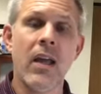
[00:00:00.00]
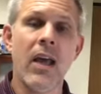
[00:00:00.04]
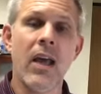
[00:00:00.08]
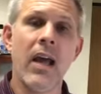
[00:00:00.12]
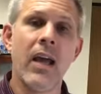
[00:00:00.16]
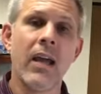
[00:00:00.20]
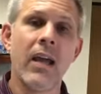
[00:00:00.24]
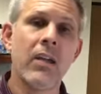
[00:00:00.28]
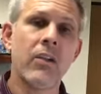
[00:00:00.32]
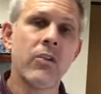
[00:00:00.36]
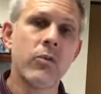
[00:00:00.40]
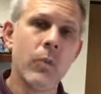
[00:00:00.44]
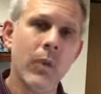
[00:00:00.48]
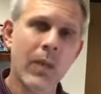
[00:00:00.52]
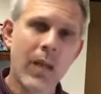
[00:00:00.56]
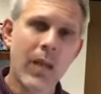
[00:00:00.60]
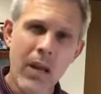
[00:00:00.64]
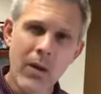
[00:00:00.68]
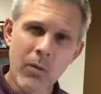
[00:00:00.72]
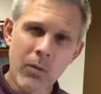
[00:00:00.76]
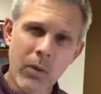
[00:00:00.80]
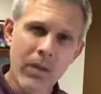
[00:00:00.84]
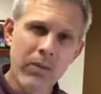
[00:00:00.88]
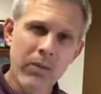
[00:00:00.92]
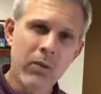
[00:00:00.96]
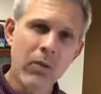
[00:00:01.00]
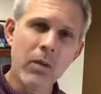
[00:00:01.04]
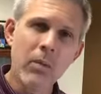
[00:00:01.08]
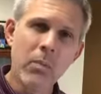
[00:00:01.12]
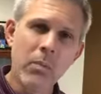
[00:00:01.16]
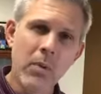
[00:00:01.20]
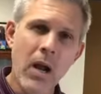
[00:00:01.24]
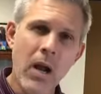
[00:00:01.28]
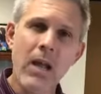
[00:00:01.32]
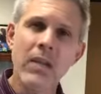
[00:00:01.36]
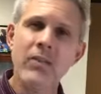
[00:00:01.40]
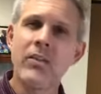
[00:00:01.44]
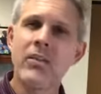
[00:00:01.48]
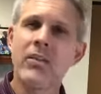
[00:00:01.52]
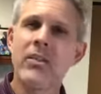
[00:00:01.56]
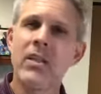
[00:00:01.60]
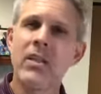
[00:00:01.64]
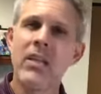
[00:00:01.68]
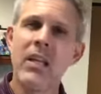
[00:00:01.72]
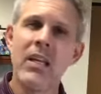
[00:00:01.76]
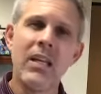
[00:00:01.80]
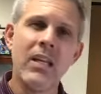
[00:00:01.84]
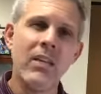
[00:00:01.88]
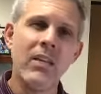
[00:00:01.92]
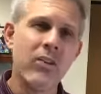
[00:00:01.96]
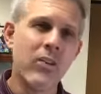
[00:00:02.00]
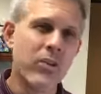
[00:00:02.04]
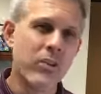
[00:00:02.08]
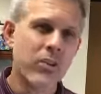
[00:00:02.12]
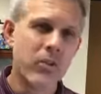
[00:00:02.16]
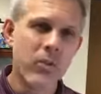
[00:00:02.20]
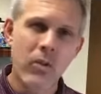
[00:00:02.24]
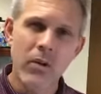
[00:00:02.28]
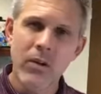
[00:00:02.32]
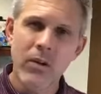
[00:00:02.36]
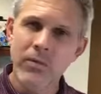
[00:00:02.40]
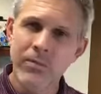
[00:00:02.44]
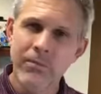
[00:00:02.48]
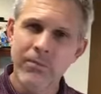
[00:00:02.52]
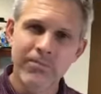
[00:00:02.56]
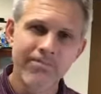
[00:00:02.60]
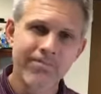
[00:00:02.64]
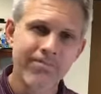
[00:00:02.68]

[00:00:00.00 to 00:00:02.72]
because we kind of went through the process, and then he just sort of